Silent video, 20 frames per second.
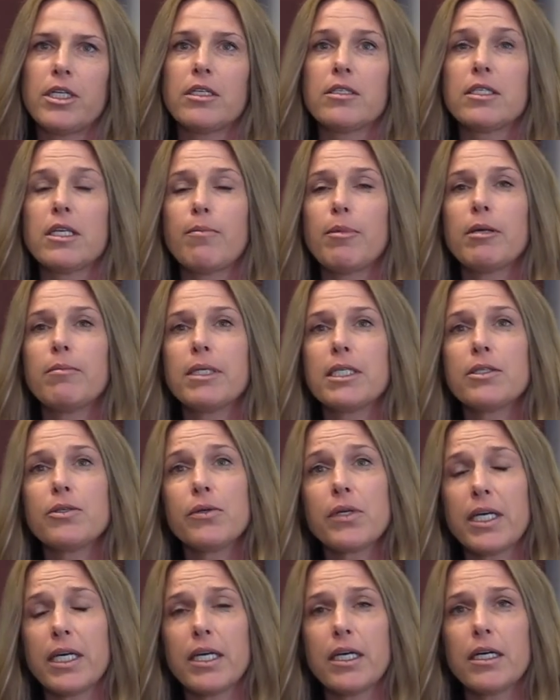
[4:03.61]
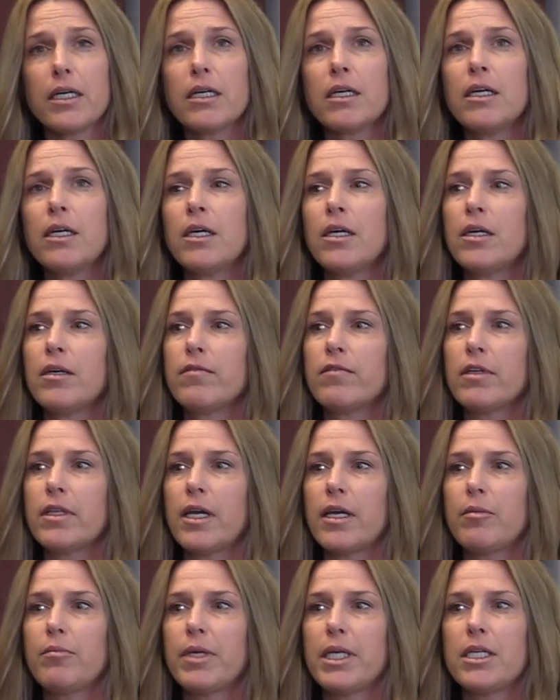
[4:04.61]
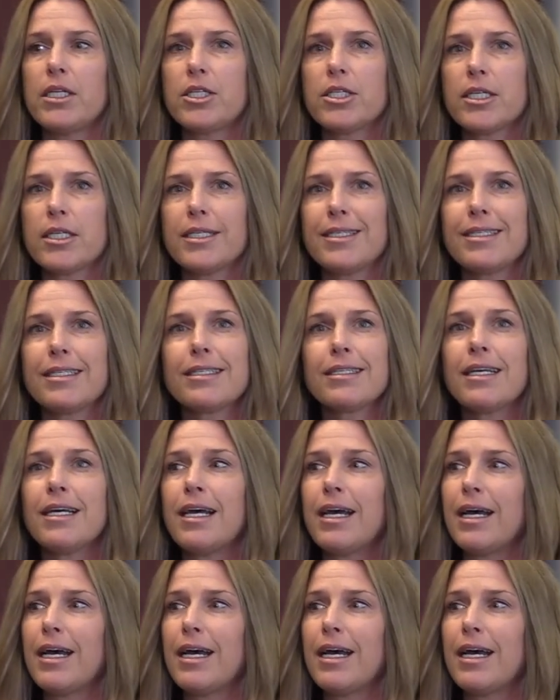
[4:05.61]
or supplemental care for that patient.